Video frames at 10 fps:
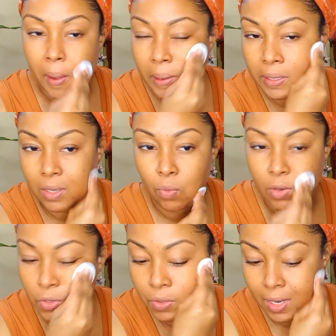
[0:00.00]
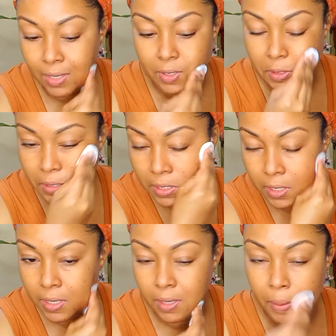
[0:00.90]
because I want you guys to
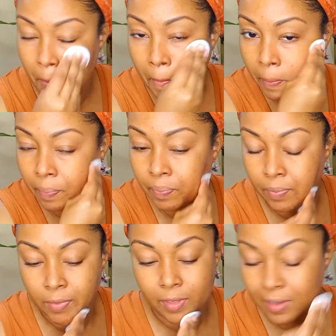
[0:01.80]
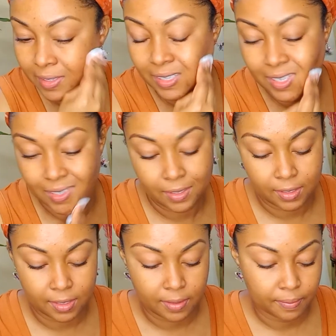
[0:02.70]
see the
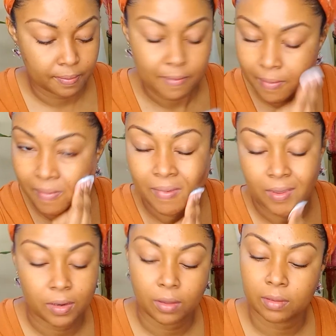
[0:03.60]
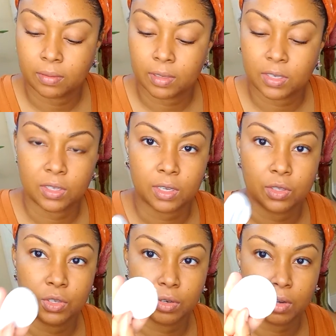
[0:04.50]
consistency. No, this is
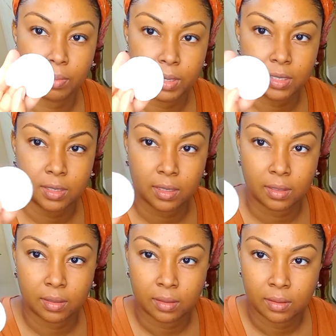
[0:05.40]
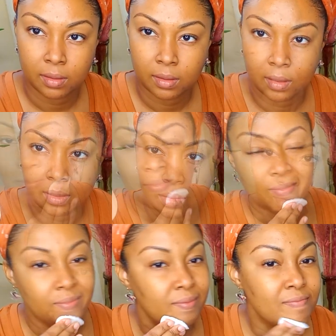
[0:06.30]
like dirt on my skin.
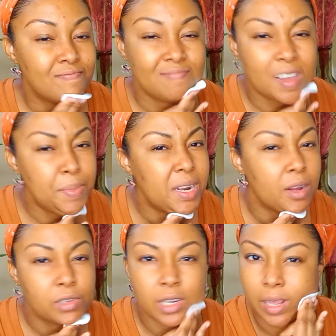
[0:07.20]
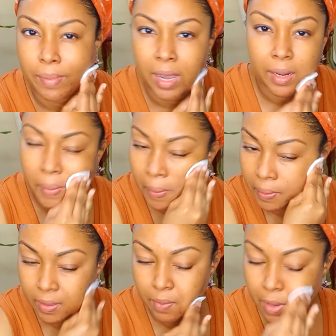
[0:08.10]
I've been out today, man.
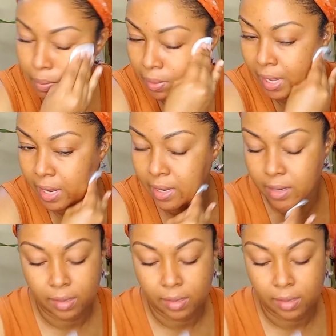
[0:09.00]
Give me a bly.